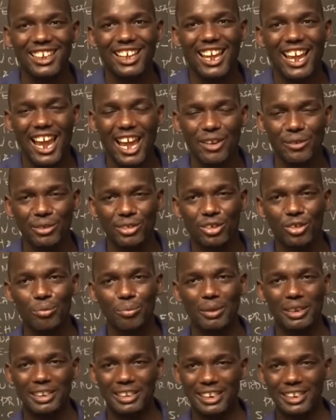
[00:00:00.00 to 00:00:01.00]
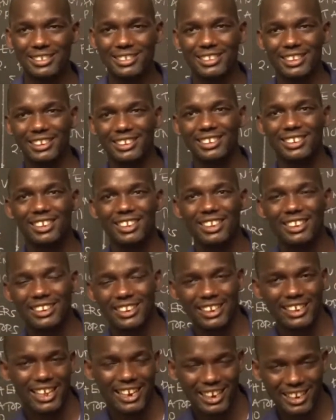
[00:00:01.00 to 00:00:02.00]
and will not be tested
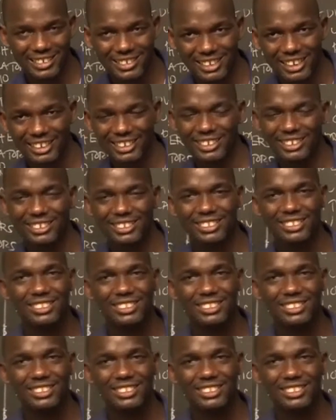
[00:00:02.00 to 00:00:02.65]
their understanding.